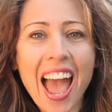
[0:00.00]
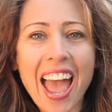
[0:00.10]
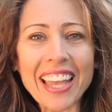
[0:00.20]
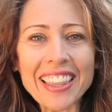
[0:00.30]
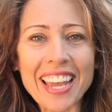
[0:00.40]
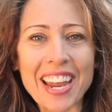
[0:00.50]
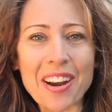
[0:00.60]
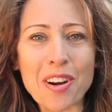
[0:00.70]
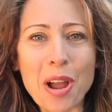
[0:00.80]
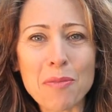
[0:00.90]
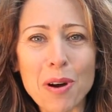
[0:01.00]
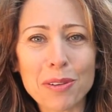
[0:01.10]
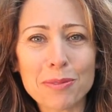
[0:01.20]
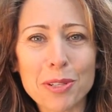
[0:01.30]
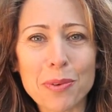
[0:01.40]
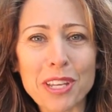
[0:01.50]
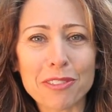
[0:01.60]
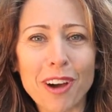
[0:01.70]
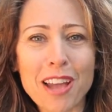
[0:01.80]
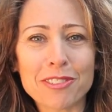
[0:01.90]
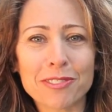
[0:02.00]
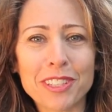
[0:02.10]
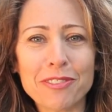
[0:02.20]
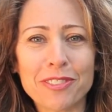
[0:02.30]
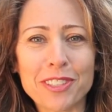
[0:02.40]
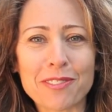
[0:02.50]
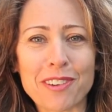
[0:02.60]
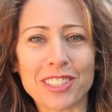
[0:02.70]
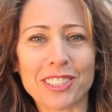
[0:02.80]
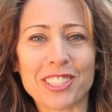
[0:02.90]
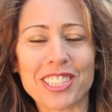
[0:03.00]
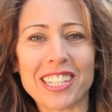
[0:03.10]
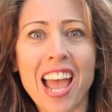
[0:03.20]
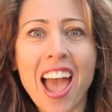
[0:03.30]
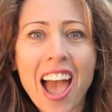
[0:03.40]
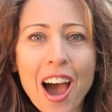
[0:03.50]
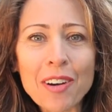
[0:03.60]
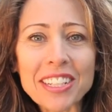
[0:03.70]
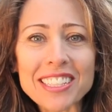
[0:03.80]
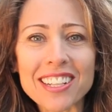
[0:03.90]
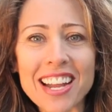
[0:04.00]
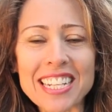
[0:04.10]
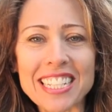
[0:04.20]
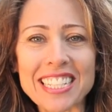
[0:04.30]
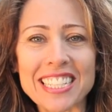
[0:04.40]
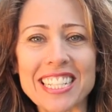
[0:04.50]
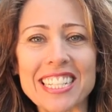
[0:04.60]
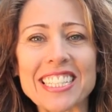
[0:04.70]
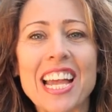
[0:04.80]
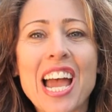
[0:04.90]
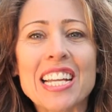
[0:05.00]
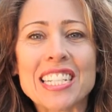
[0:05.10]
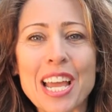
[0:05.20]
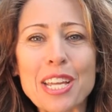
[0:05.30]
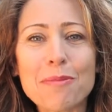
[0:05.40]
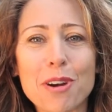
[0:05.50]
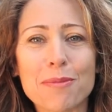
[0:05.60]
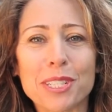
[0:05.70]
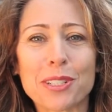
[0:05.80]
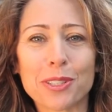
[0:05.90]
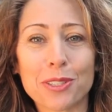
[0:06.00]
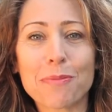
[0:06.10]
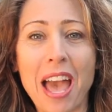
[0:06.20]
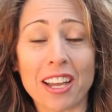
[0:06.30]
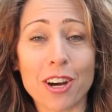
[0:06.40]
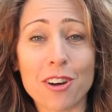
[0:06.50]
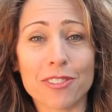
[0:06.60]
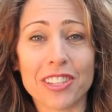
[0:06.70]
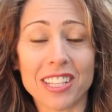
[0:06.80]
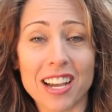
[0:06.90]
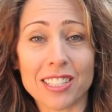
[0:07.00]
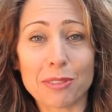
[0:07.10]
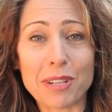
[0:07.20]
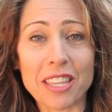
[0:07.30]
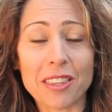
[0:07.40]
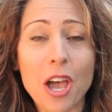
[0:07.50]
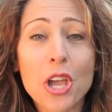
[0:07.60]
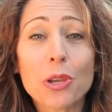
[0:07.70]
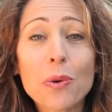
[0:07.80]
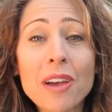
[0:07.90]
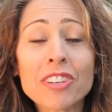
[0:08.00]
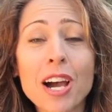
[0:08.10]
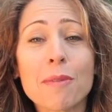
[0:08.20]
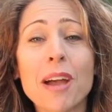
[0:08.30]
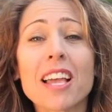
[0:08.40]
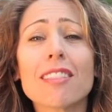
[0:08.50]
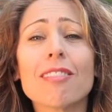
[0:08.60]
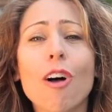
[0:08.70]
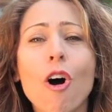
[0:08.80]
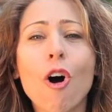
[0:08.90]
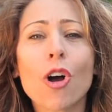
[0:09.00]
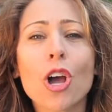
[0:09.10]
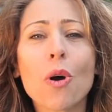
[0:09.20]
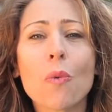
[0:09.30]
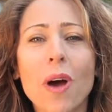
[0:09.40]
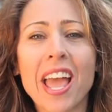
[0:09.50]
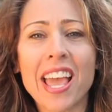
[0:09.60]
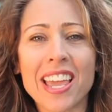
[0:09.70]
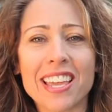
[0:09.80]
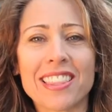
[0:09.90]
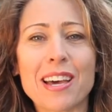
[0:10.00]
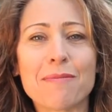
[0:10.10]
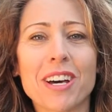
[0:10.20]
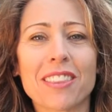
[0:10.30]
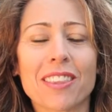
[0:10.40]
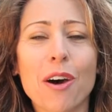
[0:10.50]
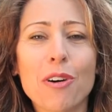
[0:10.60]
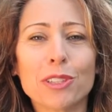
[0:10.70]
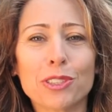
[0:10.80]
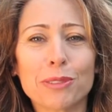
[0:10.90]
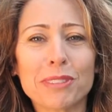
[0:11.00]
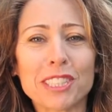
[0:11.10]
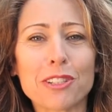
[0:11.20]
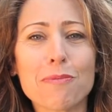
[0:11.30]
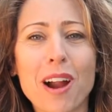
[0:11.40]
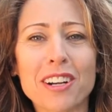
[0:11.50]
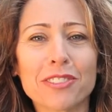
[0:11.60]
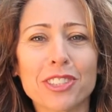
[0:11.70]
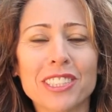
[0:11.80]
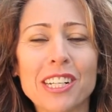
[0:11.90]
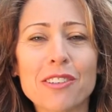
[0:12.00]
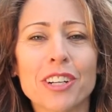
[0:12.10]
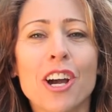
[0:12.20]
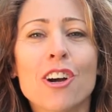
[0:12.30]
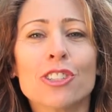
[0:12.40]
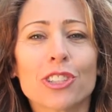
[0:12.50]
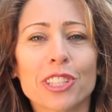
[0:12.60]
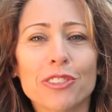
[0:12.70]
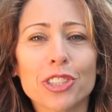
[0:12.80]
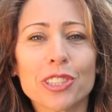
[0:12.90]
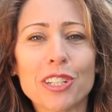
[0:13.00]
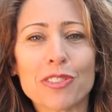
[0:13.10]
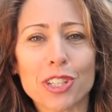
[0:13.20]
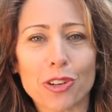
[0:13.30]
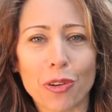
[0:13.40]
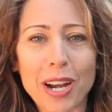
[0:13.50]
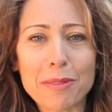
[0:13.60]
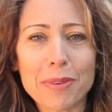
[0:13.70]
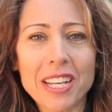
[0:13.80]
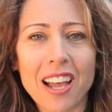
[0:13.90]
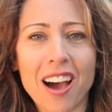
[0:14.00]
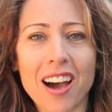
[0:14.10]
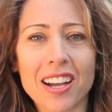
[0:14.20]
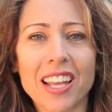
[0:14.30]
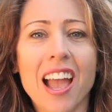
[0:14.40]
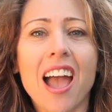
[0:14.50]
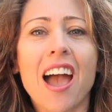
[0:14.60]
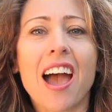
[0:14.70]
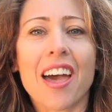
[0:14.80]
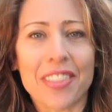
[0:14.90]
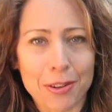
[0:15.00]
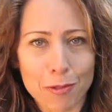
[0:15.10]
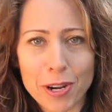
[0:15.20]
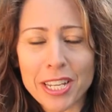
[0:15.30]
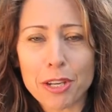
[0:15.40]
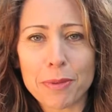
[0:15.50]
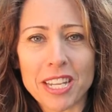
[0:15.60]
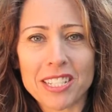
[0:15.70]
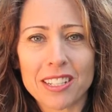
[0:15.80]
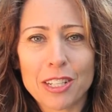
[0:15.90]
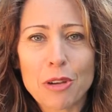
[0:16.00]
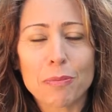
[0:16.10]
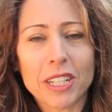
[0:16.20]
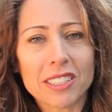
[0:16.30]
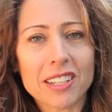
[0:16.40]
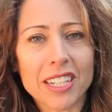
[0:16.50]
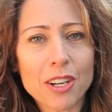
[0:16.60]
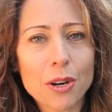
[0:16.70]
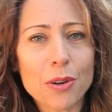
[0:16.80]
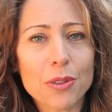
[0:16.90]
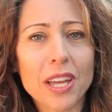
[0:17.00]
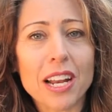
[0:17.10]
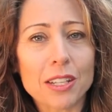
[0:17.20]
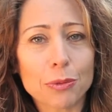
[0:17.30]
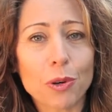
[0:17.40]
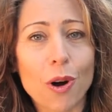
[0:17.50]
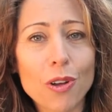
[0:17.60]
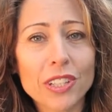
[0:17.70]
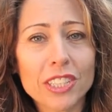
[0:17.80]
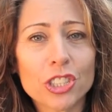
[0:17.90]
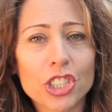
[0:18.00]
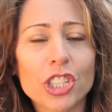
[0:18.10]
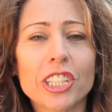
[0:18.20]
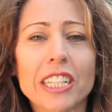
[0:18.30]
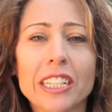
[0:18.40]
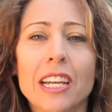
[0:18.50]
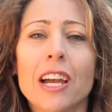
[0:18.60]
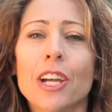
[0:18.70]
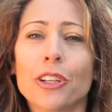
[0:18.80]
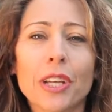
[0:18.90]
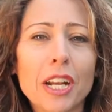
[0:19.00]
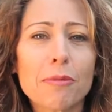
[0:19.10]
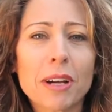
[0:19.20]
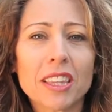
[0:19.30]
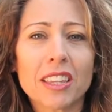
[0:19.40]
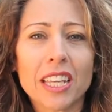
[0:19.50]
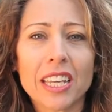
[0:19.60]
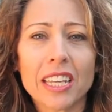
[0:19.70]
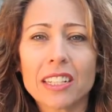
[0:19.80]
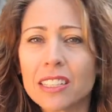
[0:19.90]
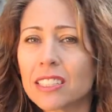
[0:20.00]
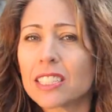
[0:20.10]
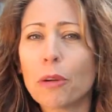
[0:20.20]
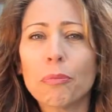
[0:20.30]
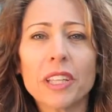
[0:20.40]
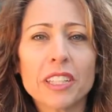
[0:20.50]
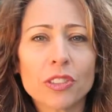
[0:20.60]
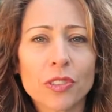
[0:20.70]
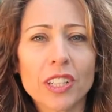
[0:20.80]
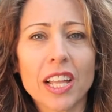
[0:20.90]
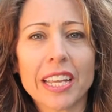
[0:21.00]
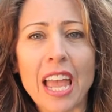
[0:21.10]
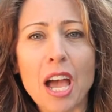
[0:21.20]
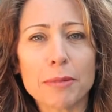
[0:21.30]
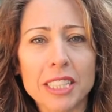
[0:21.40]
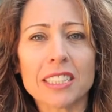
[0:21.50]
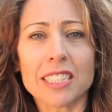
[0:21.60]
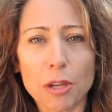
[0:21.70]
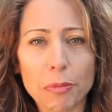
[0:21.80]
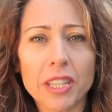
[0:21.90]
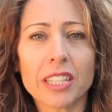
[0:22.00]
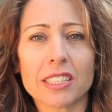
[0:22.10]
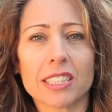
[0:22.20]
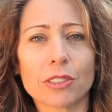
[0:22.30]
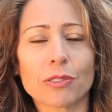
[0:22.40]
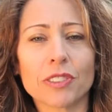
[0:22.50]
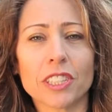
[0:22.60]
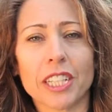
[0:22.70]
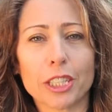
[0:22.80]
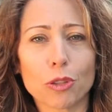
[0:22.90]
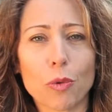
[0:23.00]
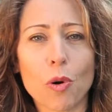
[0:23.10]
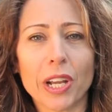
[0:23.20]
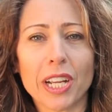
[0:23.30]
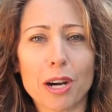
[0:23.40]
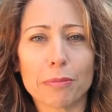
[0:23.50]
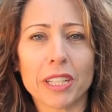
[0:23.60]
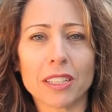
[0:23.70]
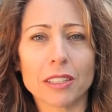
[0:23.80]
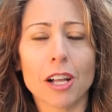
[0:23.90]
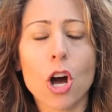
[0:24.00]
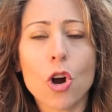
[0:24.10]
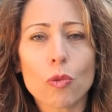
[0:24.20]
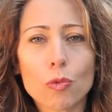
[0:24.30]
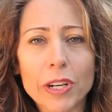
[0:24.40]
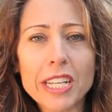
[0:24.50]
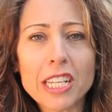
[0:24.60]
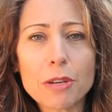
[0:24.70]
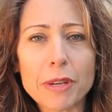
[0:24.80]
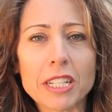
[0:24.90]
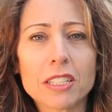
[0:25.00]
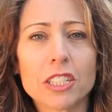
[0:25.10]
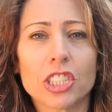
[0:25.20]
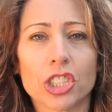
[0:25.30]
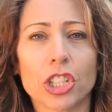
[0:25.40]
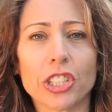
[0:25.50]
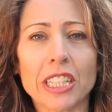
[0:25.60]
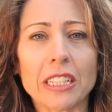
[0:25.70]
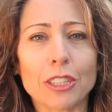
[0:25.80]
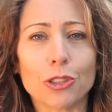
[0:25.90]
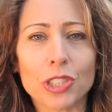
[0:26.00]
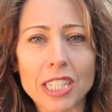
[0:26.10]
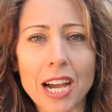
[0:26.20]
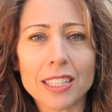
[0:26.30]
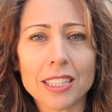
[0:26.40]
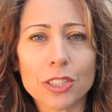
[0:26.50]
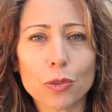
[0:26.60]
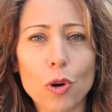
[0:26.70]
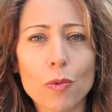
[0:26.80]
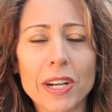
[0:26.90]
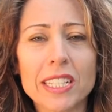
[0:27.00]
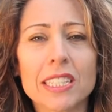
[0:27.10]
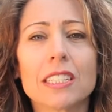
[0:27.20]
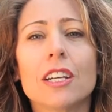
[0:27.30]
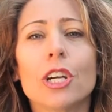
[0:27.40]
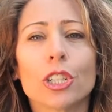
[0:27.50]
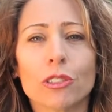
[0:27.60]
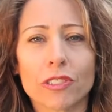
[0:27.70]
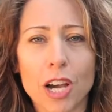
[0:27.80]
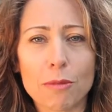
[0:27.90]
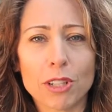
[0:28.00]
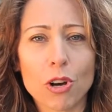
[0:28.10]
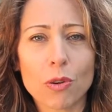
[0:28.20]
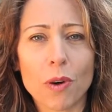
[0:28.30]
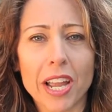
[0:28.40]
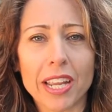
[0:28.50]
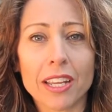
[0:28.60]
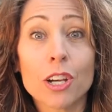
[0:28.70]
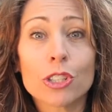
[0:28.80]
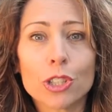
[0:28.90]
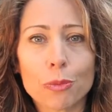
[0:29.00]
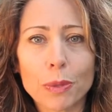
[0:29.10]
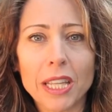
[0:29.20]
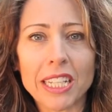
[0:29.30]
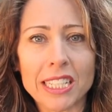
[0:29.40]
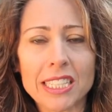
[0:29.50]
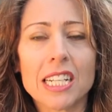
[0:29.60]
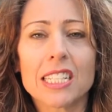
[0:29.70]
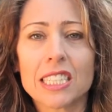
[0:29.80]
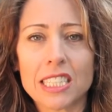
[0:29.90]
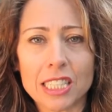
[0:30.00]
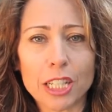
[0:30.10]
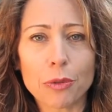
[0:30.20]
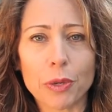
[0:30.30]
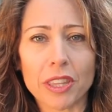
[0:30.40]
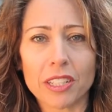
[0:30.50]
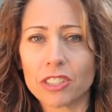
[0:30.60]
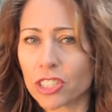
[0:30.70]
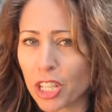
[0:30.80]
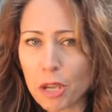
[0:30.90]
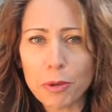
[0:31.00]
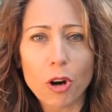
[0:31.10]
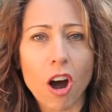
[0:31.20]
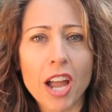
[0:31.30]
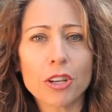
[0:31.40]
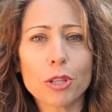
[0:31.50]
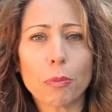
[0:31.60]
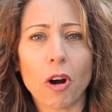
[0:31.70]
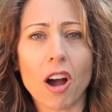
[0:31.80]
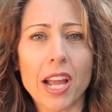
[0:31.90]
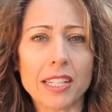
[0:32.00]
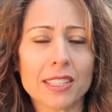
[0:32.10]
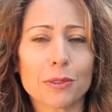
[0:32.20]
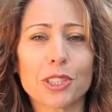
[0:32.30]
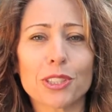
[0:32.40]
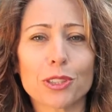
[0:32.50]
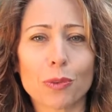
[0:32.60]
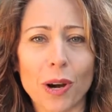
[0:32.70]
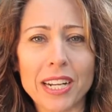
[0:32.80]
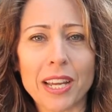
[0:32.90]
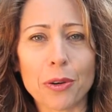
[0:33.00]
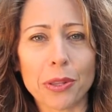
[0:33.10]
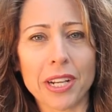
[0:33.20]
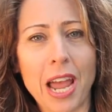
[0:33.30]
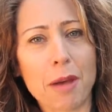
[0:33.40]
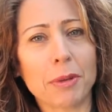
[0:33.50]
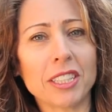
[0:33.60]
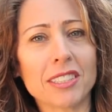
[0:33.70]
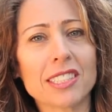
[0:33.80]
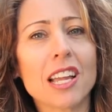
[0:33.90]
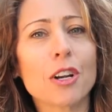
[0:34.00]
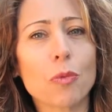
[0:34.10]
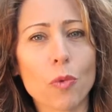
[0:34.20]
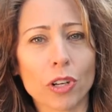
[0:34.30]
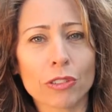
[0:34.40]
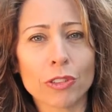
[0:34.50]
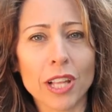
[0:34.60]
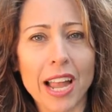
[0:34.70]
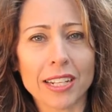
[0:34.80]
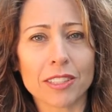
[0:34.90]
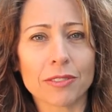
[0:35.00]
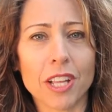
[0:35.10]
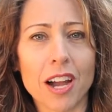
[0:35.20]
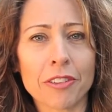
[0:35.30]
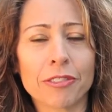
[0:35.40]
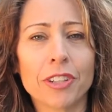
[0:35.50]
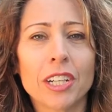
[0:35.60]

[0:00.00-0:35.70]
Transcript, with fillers: Hey there, and welcome to week five of Live Fit Revolution. How exciting is this? Take a moment to look back over the last month. You have come a long way in that month. Oh, you should be so proud of yourself. So give yourself a great big hug and then recommit because I know that as we're on this journey, you get a month in, some things feel like habit, some things still feel like you're walking uphill. Recommit to the journey. You started this for a reason, you've come a long way, so please stick with it. Just keep your eye on the prize, which is great health and happiness and a wonderful active life.